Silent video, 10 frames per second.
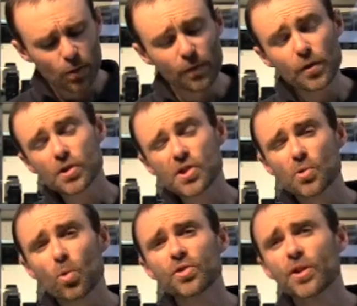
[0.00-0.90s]
The reverse
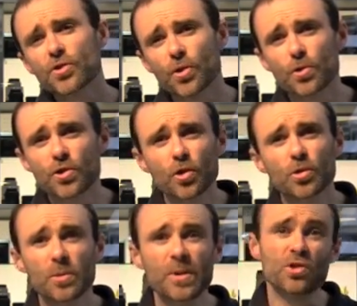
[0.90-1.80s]
is also true
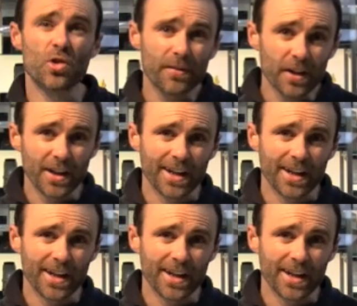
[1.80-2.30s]
should you be travelling